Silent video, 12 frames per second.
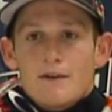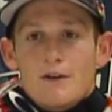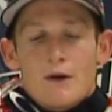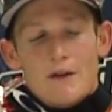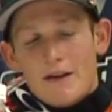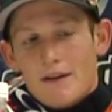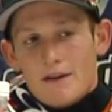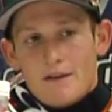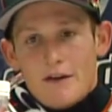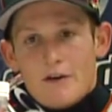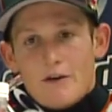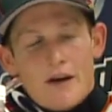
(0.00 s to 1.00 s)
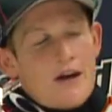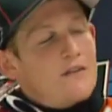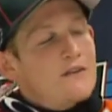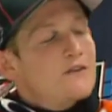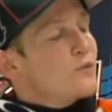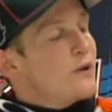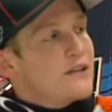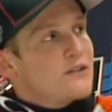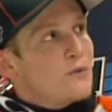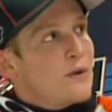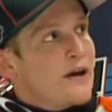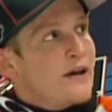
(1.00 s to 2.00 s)
you know, they, they don't hand these wins
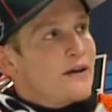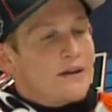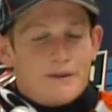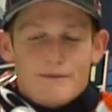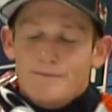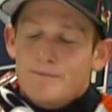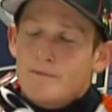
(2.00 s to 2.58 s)
away, and